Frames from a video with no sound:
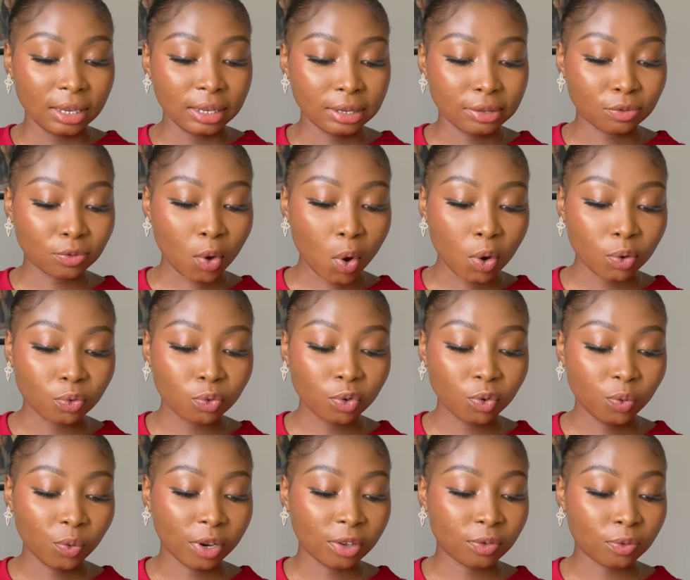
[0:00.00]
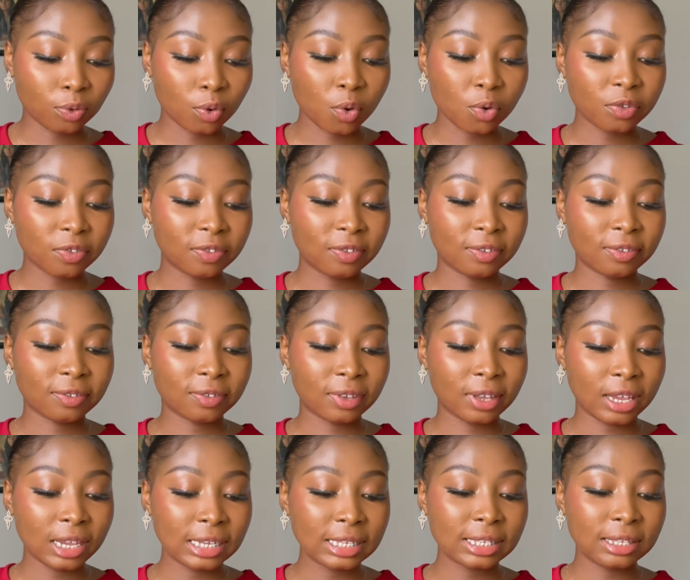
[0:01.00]
It also restores the
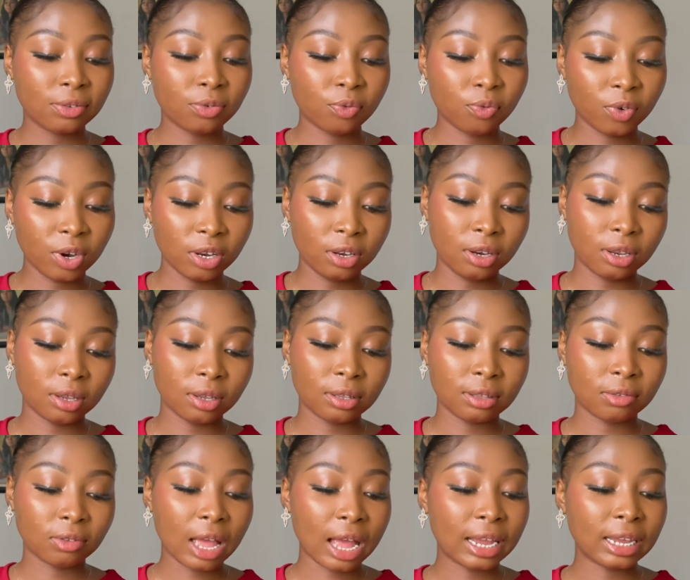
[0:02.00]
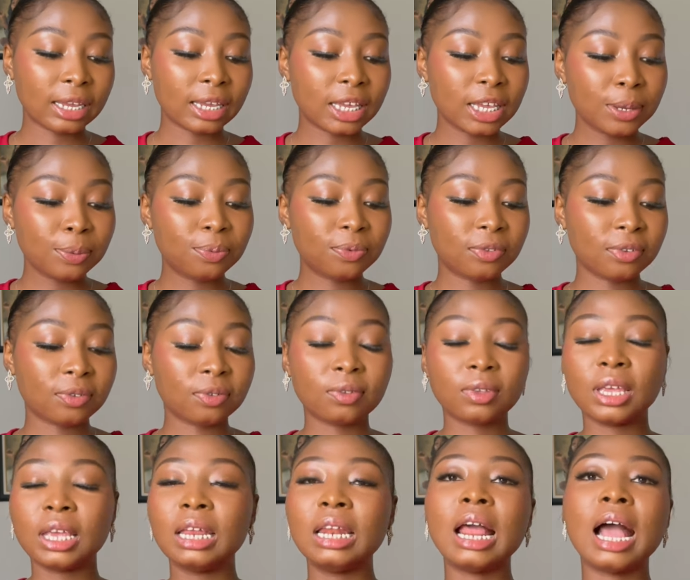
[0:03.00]
skin's radiance and keeps the
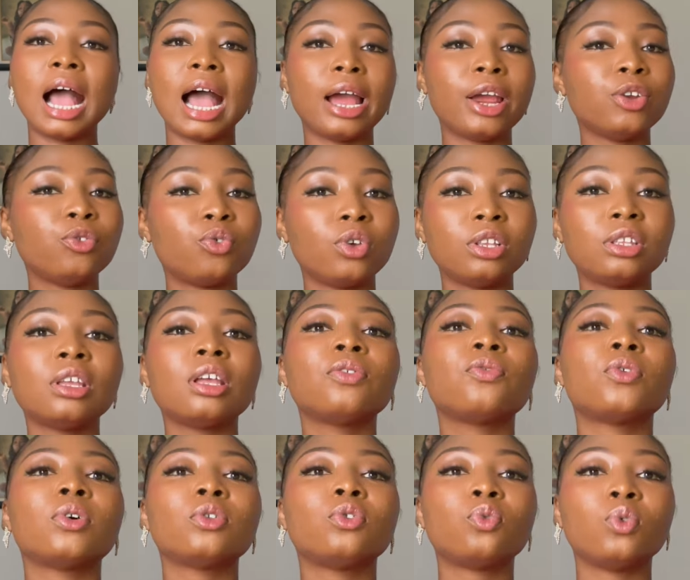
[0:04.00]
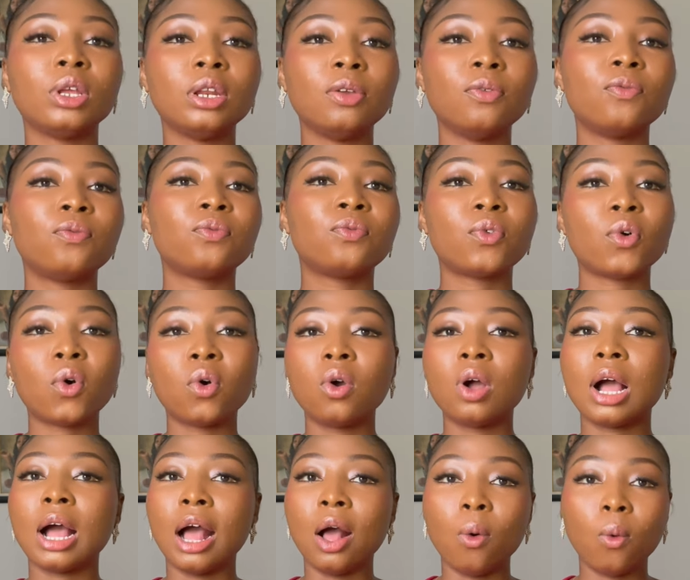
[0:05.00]
skin hydrated for
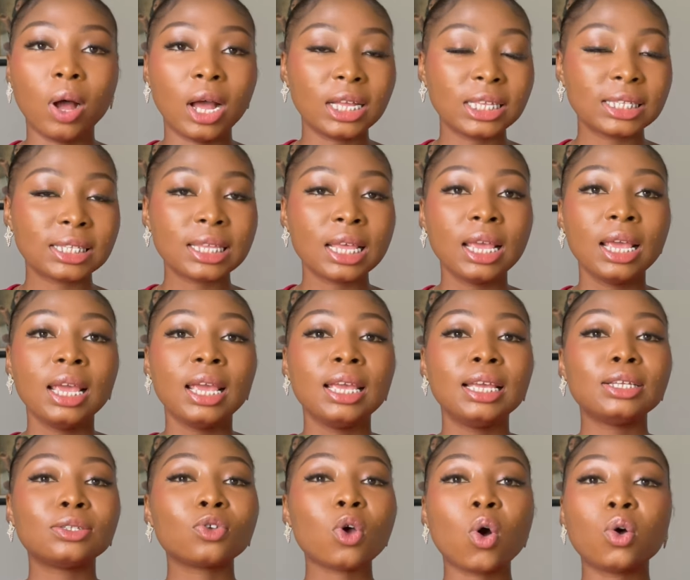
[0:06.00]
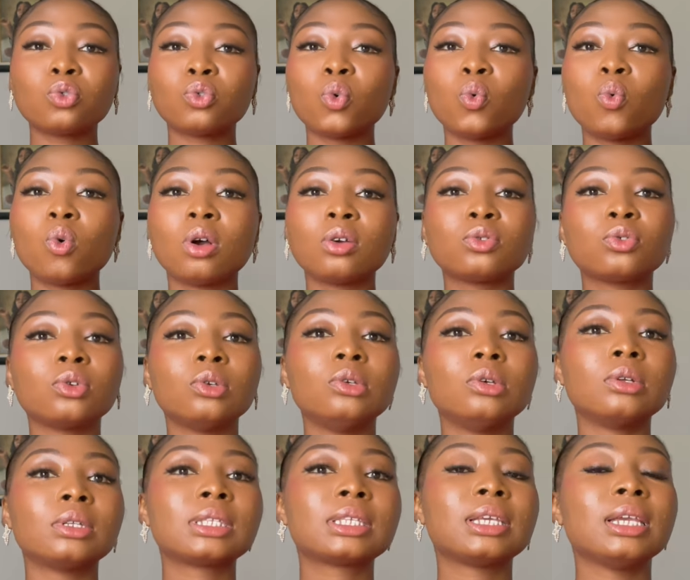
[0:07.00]
24 hours. It also works on
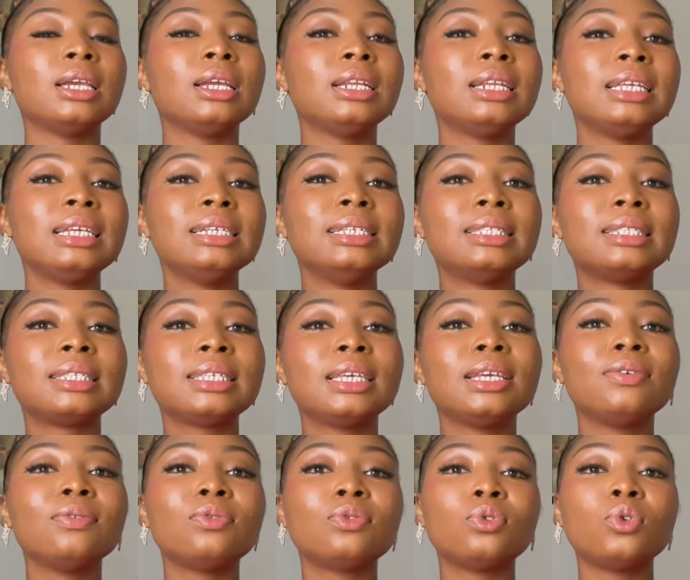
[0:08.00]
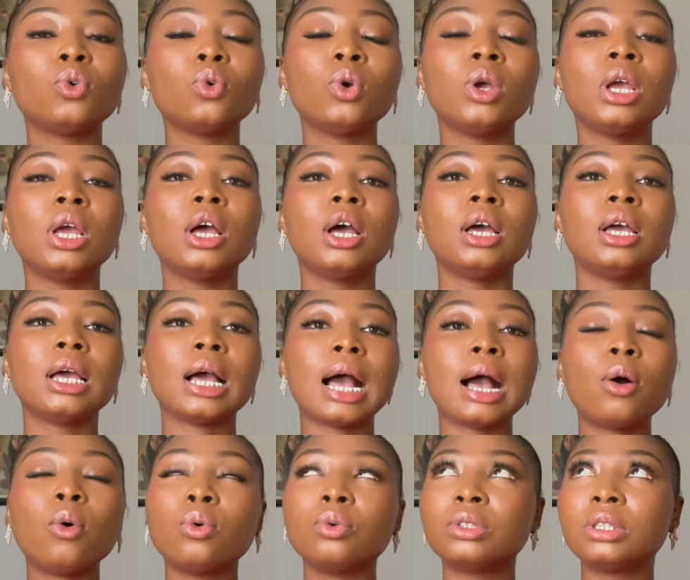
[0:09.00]
your skin. It gives you,
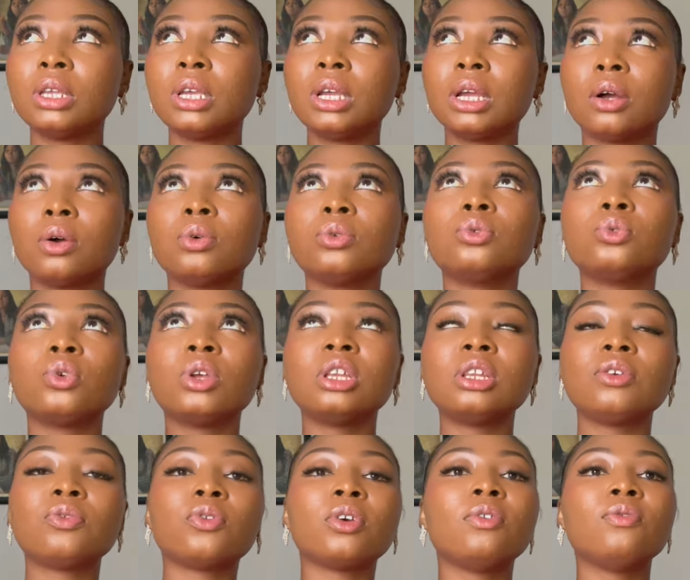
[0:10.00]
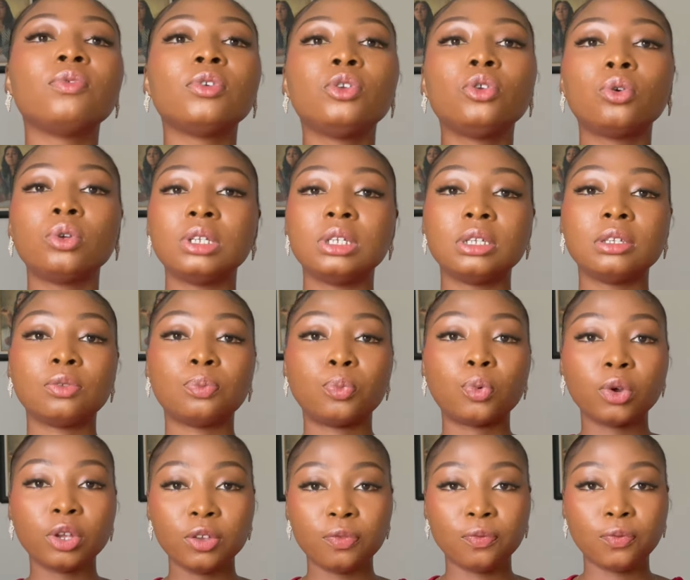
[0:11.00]
I will do a different video on this,
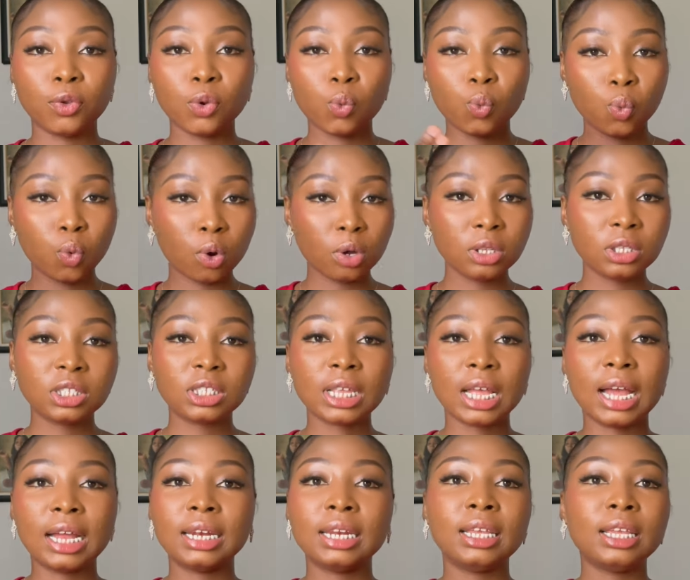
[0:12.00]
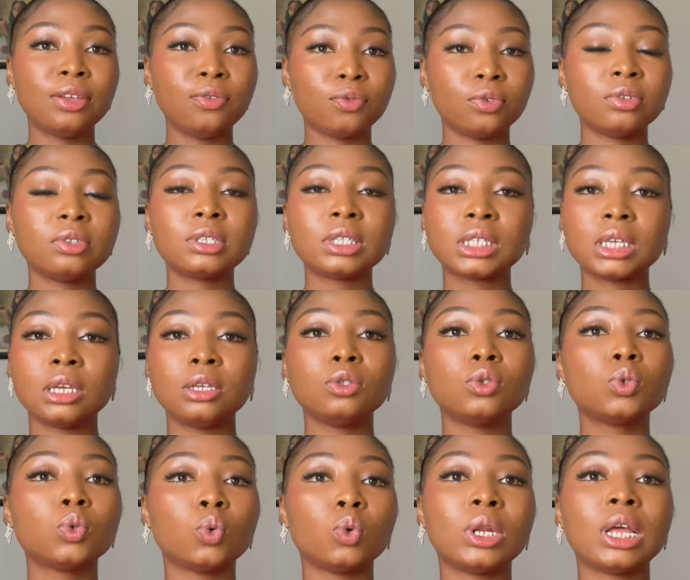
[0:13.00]
but if you want an even
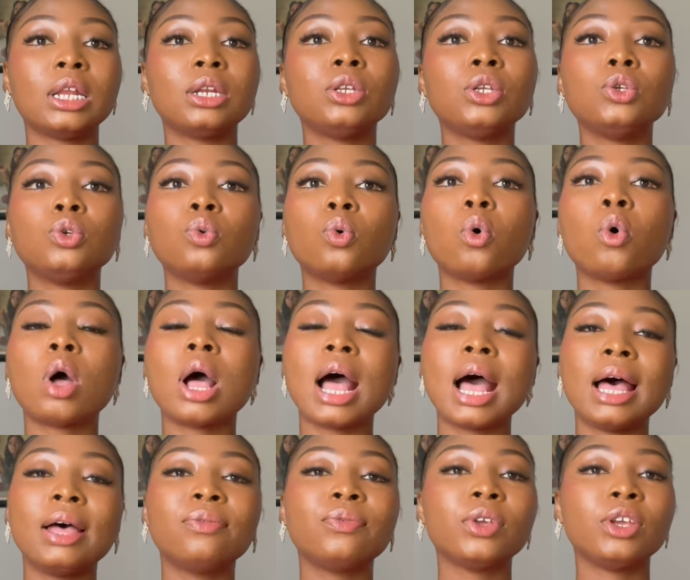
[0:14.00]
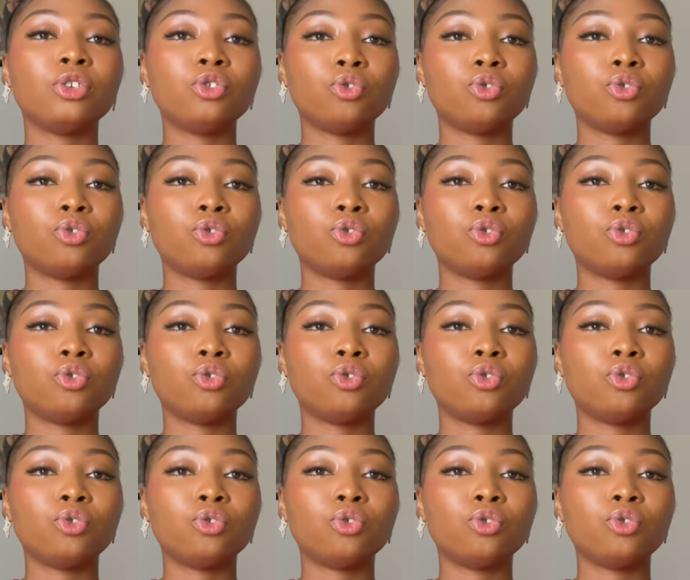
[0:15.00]
skin tone and you have a